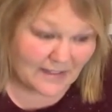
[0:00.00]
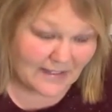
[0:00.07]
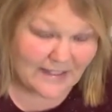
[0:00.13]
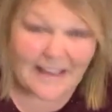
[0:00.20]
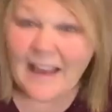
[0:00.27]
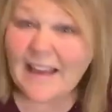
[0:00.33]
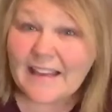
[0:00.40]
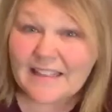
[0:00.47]

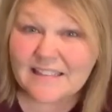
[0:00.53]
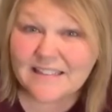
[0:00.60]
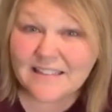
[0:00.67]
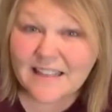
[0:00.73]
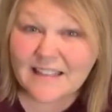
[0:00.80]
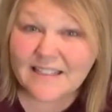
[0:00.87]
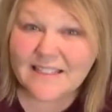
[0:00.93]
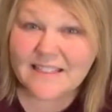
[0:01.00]
Yikes,
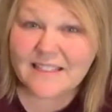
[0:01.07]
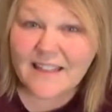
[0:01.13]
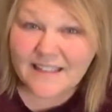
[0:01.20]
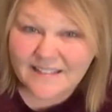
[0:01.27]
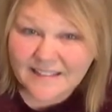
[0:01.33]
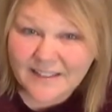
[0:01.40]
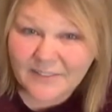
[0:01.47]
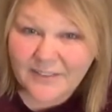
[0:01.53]
let's
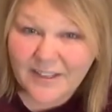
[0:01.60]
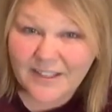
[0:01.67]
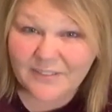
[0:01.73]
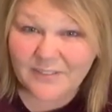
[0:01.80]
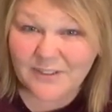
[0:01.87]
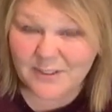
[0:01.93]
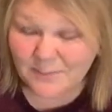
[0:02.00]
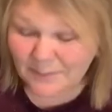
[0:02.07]
get ready
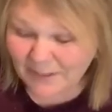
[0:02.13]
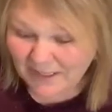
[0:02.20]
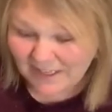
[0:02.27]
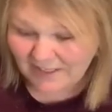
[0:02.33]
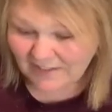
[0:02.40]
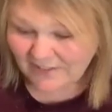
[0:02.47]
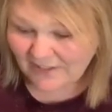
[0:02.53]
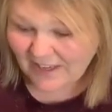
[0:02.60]
for
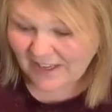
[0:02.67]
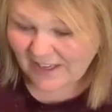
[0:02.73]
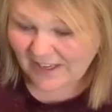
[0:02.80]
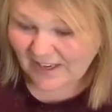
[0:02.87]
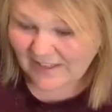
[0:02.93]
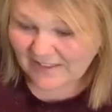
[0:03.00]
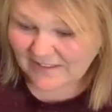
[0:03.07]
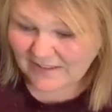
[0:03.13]
spring,
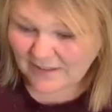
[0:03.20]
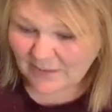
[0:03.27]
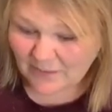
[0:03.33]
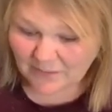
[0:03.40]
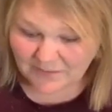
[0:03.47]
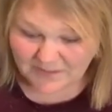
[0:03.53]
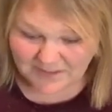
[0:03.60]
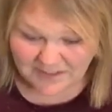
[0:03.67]
okay? So
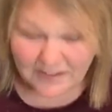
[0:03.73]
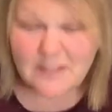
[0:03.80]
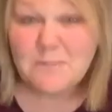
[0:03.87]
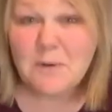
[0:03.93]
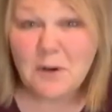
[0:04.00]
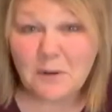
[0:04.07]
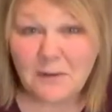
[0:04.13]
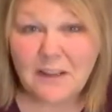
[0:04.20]
6
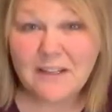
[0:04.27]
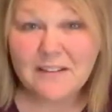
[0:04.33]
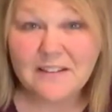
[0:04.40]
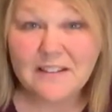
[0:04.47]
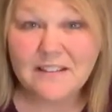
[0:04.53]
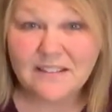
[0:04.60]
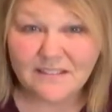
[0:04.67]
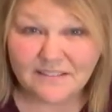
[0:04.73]
more weeks
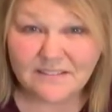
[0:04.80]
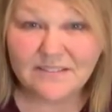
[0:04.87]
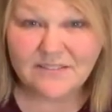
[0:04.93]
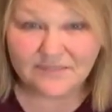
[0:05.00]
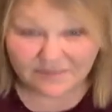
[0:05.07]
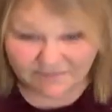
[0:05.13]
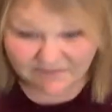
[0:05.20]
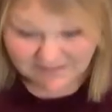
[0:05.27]

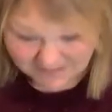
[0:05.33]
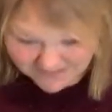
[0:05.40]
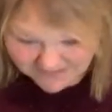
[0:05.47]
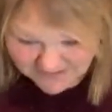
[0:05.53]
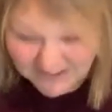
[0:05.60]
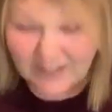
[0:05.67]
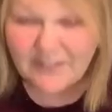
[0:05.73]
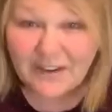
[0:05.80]

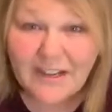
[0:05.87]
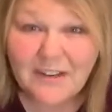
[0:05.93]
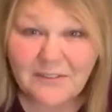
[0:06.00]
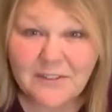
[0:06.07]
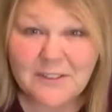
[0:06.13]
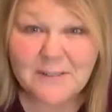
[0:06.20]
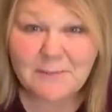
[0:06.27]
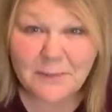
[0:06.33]
to get ready for
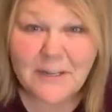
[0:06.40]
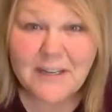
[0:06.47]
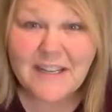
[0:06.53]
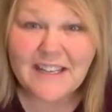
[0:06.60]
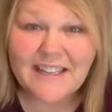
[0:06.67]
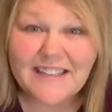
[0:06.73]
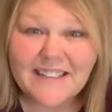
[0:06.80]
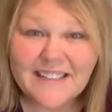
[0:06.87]

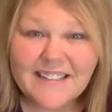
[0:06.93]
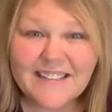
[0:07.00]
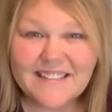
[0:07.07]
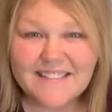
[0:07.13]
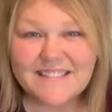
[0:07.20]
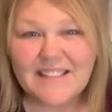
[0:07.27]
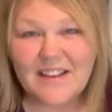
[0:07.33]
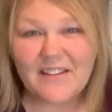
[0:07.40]
spring.
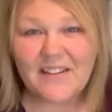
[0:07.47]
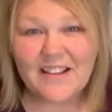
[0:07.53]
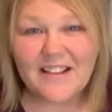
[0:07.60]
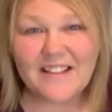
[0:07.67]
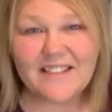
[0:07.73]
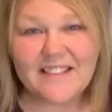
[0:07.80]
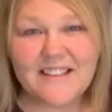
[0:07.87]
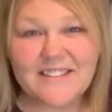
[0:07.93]
So
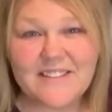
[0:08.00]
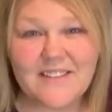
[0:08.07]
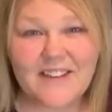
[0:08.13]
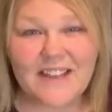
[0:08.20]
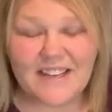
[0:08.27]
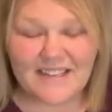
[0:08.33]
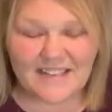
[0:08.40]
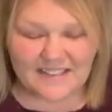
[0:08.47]
let's go
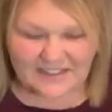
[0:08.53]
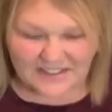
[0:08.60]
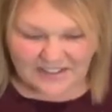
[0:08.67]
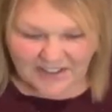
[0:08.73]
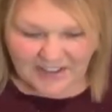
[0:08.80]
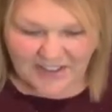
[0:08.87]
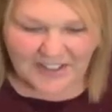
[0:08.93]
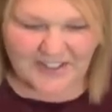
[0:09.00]
ahead and get
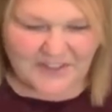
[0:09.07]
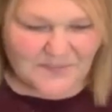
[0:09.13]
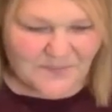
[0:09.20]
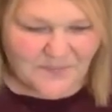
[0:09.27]
started.